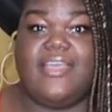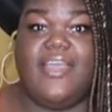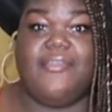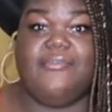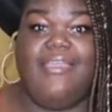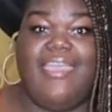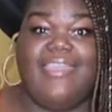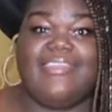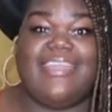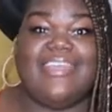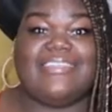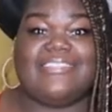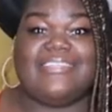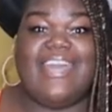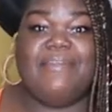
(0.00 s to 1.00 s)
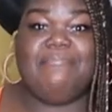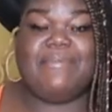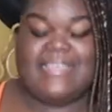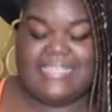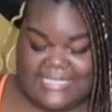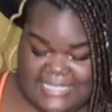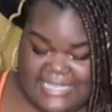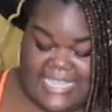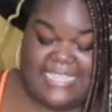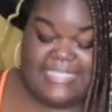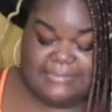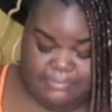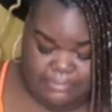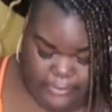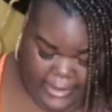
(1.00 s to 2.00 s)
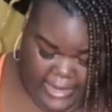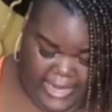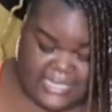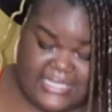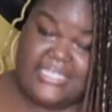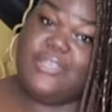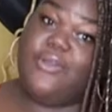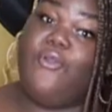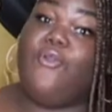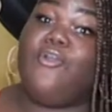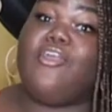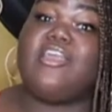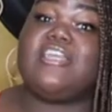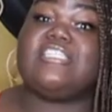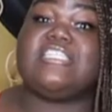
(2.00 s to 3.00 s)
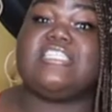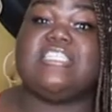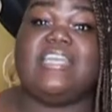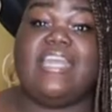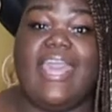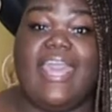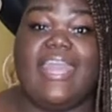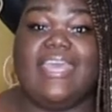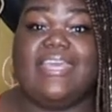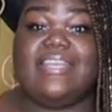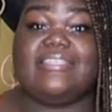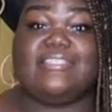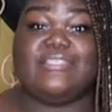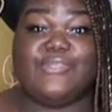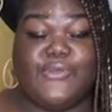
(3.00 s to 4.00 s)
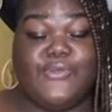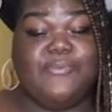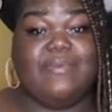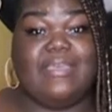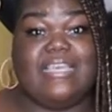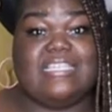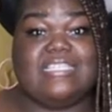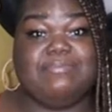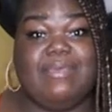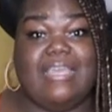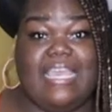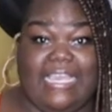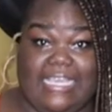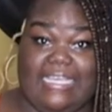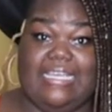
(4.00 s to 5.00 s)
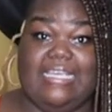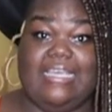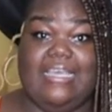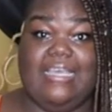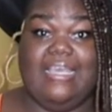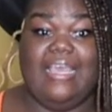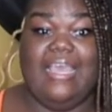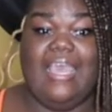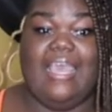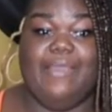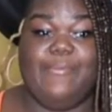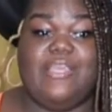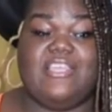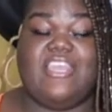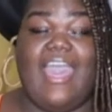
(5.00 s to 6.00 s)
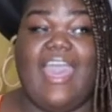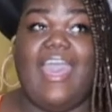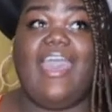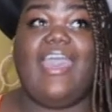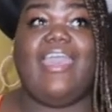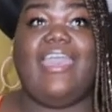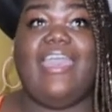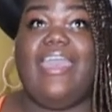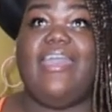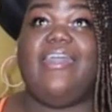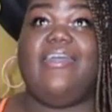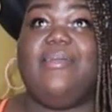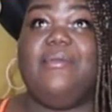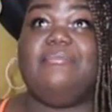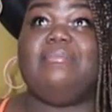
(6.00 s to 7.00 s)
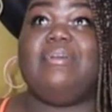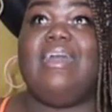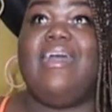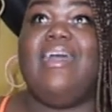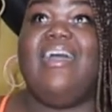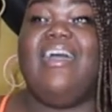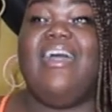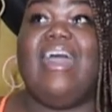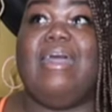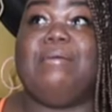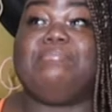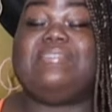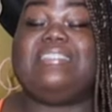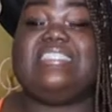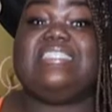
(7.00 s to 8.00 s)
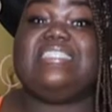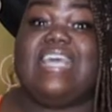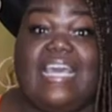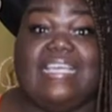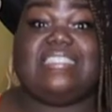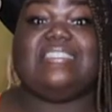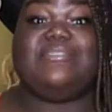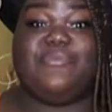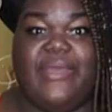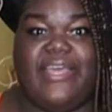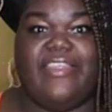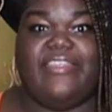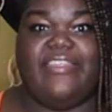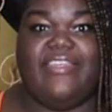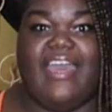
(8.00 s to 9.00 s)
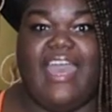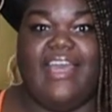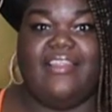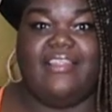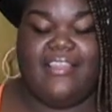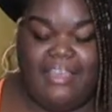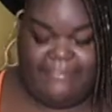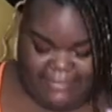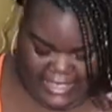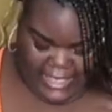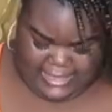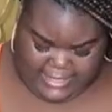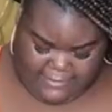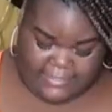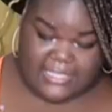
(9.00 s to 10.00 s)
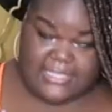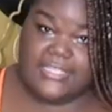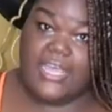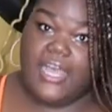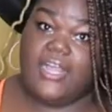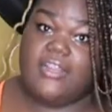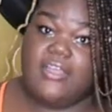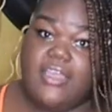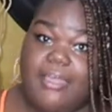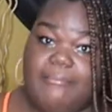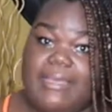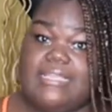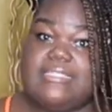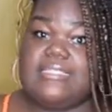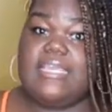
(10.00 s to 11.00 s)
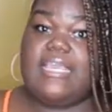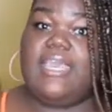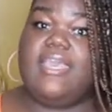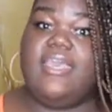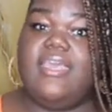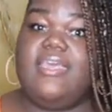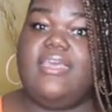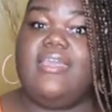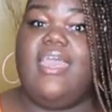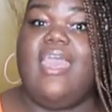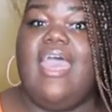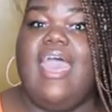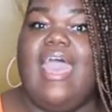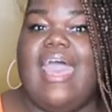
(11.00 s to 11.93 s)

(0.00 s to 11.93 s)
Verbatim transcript: All right, next up is this bright orange netted two-piece bikini, which I am obsessed with. I love it. I love this color on my skin.